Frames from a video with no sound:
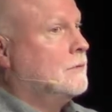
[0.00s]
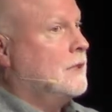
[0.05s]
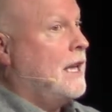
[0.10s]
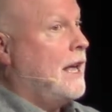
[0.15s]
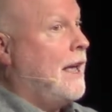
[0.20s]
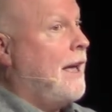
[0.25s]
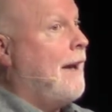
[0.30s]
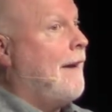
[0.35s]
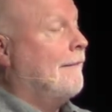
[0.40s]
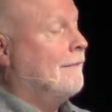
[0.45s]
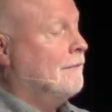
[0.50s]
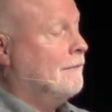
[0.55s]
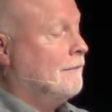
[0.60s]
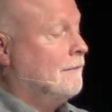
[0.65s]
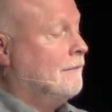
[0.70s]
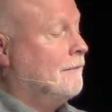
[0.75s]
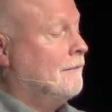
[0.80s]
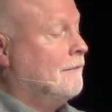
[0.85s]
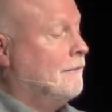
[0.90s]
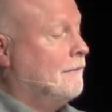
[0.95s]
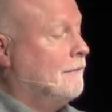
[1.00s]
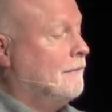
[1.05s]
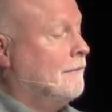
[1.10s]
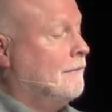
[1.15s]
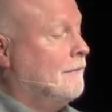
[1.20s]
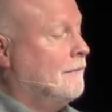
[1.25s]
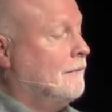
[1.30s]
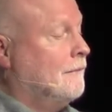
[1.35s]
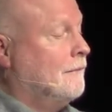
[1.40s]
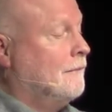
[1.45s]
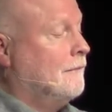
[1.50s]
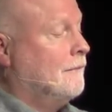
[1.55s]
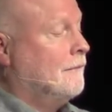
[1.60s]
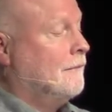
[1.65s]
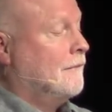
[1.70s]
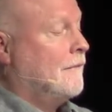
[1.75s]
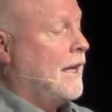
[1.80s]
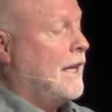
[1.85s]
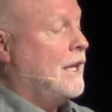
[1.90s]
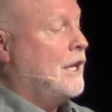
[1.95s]
Yeah.
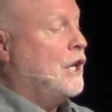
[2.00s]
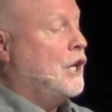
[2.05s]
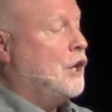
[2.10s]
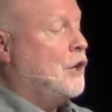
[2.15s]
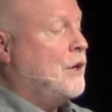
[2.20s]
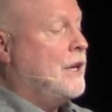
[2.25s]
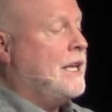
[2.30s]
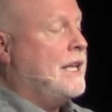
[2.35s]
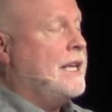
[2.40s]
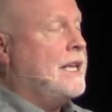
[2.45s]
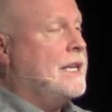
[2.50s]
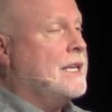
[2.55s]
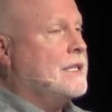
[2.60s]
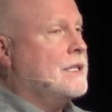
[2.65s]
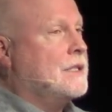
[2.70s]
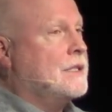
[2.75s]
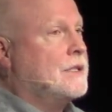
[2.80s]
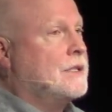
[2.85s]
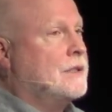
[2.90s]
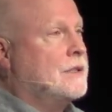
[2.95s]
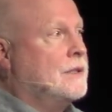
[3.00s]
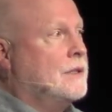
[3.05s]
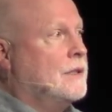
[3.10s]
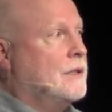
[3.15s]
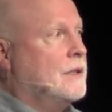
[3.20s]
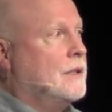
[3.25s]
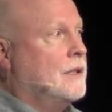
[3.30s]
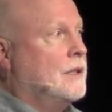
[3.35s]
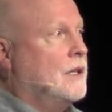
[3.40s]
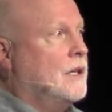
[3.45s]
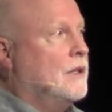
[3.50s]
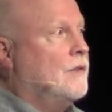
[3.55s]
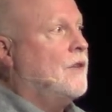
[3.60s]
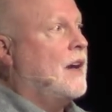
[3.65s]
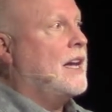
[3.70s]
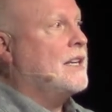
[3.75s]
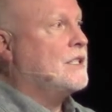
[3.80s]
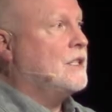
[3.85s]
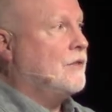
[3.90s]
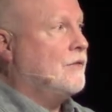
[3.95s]
And here he is
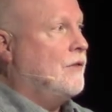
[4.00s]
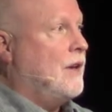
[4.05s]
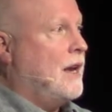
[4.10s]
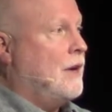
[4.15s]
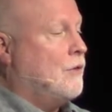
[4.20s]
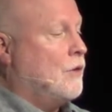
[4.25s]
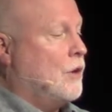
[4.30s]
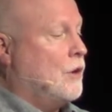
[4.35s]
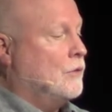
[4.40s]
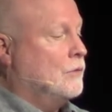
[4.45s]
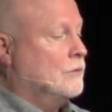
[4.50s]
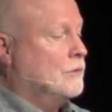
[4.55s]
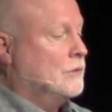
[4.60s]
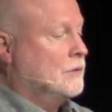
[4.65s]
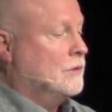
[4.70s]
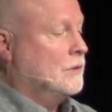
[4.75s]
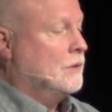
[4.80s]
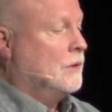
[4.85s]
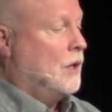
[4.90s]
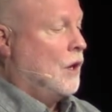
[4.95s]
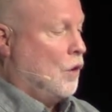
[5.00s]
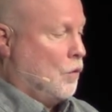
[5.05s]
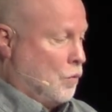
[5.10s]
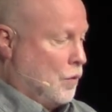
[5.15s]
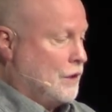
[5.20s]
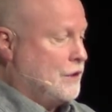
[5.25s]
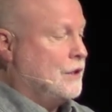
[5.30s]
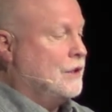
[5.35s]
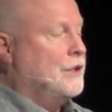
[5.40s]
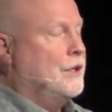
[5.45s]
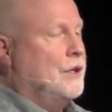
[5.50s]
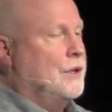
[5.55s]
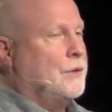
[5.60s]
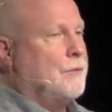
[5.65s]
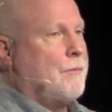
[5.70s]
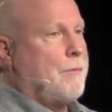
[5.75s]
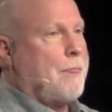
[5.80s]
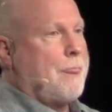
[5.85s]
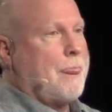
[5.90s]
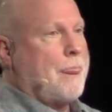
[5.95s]
advising Pharaoh on what to do.
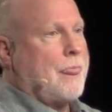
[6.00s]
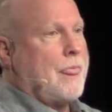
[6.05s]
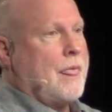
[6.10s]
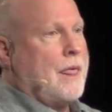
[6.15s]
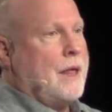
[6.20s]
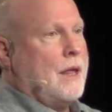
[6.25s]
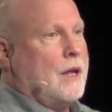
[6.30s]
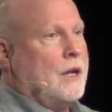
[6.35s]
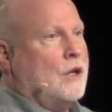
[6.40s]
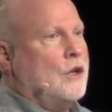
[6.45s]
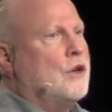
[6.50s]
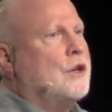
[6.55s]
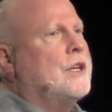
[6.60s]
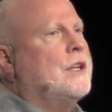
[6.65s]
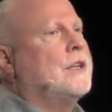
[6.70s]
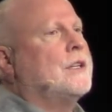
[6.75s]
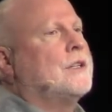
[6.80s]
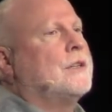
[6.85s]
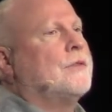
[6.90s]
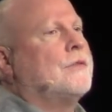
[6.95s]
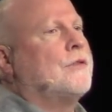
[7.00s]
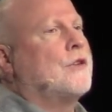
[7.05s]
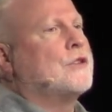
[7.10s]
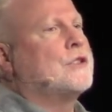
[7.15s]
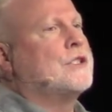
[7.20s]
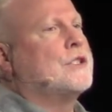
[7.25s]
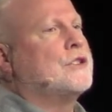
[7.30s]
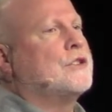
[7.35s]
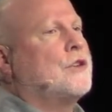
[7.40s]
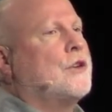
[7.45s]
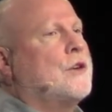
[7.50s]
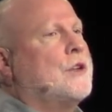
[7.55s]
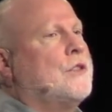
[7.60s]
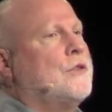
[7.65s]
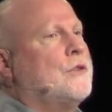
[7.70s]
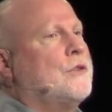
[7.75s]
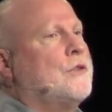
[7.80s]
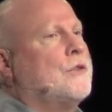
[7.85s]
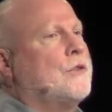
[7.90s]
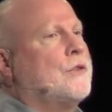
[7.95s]
Look at verses
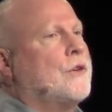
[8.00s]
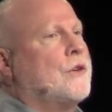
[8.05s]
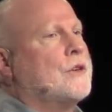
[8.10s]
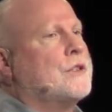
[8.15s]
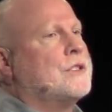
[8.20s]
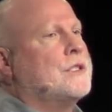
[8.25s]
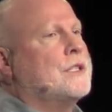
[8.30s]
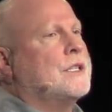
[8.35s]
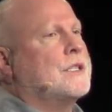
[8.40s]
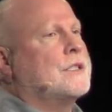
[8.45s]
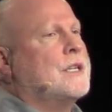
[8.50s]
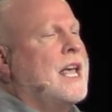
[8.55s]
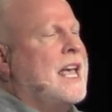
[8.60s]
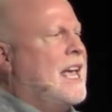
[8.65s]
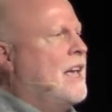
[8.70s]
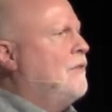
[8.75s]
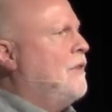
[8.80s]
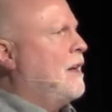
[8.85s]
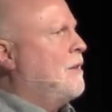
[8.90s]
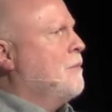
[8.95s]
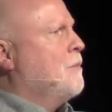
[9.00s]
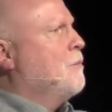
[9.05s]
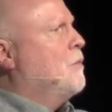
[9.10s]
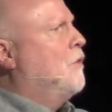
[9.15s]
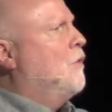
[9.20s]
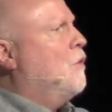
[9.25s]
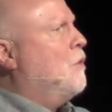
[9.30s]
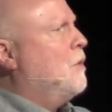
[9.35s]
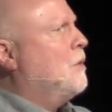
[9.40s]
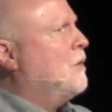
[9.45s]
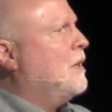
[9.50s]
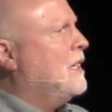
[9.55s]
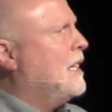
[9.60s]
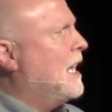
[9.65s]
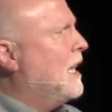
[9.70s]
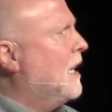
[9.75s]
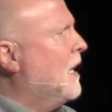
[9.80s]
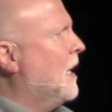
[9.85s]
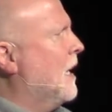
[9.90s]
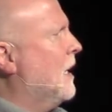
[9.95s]
33 through 36. In fact, before we read
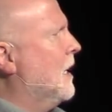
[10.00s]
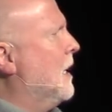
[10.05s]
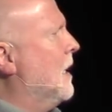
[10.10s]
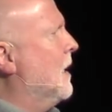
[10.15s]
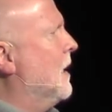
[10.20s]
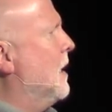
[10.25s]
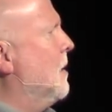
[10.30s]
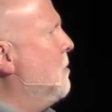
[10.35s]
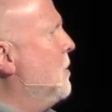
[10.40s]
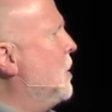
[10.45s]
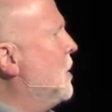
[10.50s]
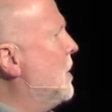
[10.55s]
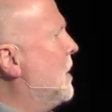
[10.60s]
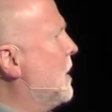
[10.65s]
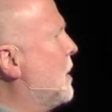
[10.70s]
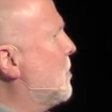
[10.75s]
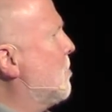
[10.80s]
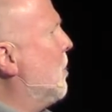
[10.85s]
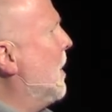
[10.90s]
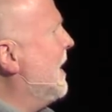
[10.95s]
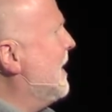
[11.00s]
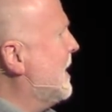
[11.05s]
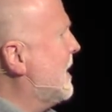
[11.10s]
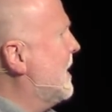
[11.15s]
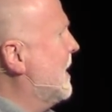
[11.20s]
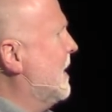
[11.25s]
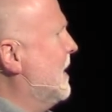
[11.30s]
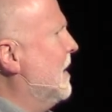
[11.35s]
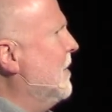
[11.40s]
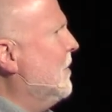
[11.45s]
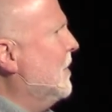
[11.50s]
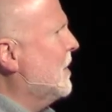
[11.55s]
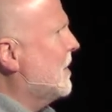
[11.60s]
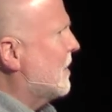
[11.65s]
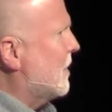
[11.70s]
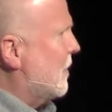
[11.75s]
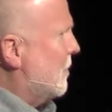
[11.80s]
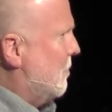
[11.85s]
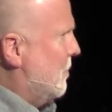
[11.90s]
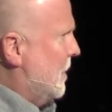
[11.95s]
that, let me just explain the
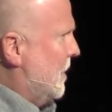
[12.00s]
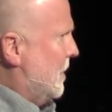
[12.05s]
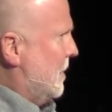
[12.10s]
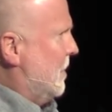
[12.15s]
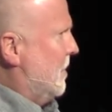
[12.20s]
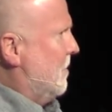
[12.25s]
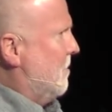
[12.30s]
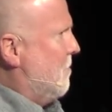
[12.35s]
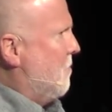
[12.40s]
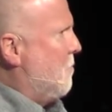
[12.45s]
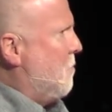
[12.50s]
significance of this.